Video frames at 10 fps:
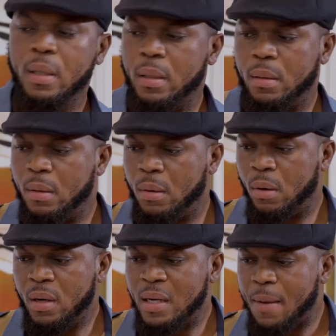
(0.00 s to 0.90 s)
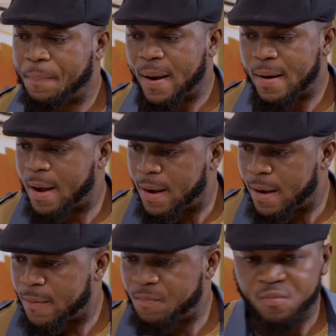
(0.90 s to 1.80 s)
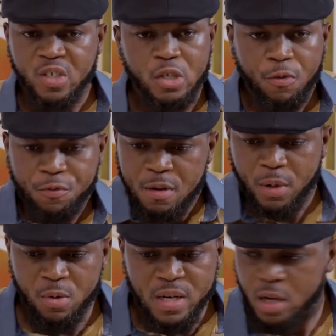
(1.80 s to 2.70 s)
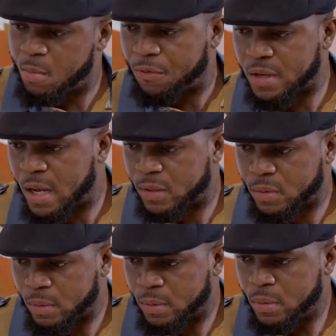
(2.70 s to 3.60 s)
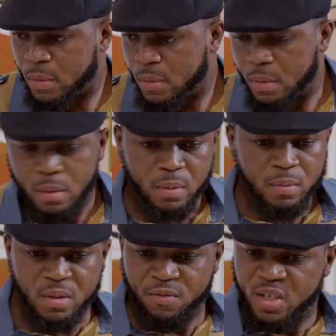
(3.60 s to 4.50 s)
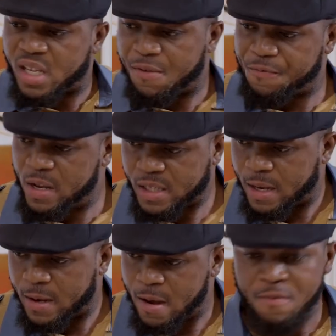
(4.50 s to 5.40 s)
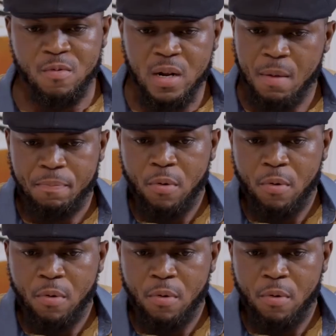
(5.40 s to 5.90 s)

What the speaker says: Oga the para. There's some free body when they come out for the house. If you see face, everywhere they